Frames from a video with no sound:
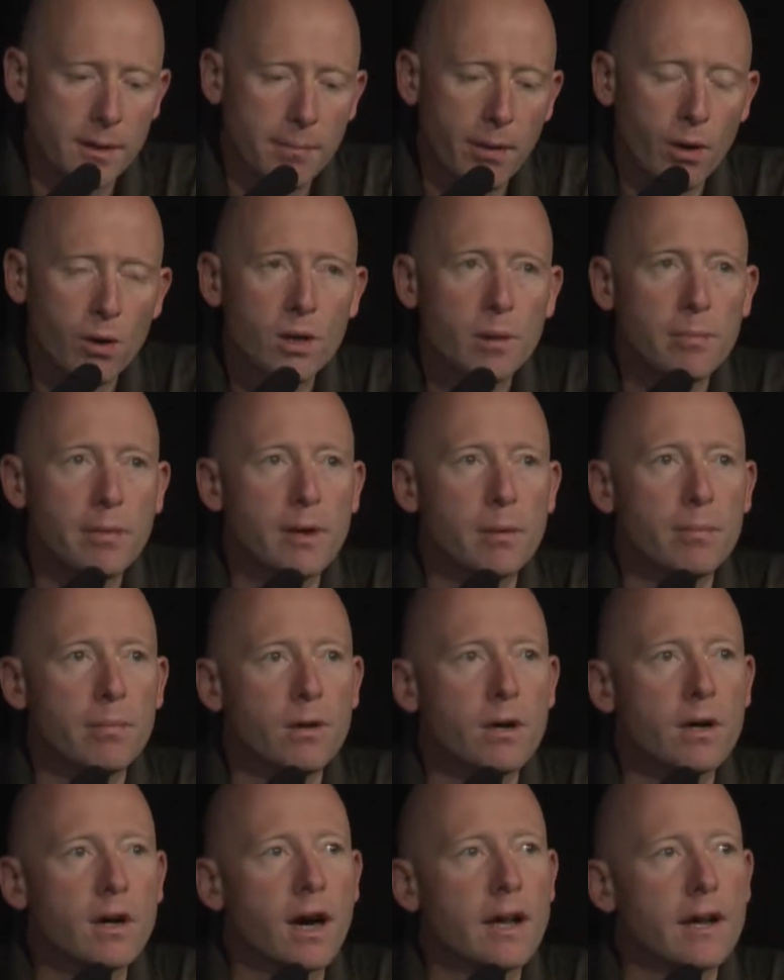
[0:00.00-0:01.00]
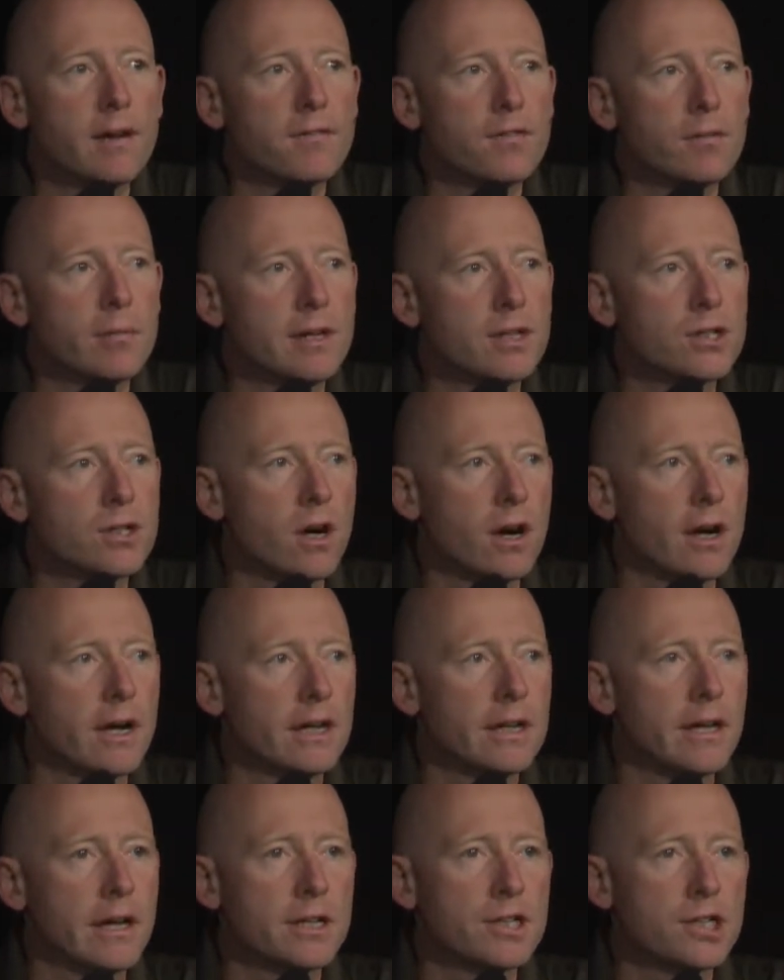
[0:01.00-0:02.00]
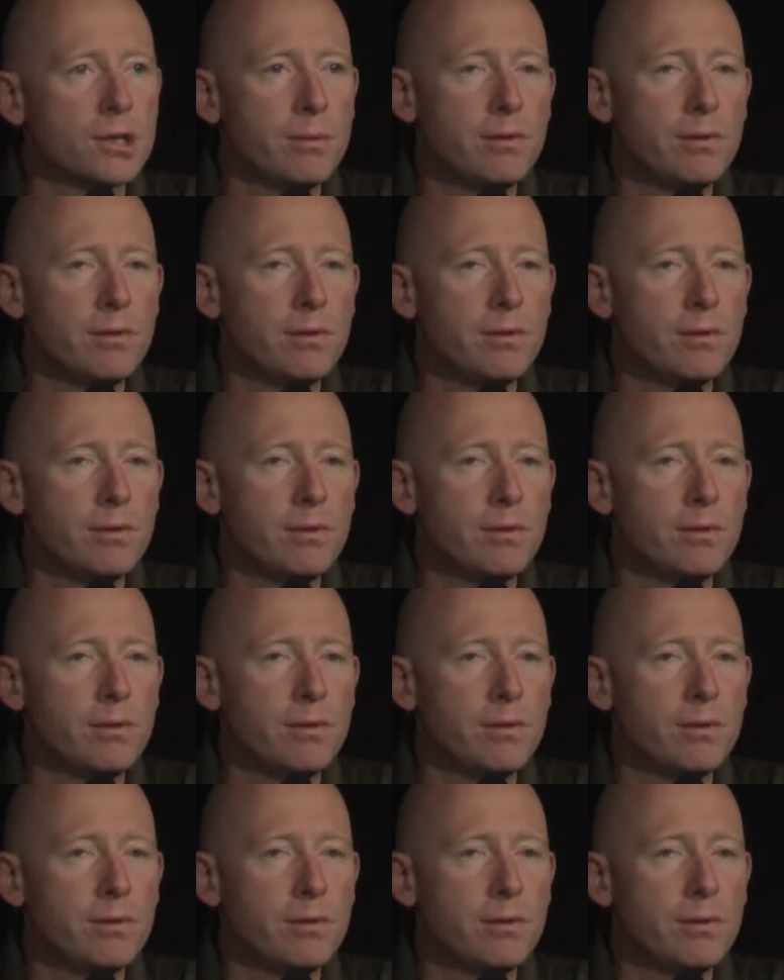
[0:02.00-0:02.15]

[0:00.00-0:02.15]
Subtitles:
Polar Bear book on information architecture,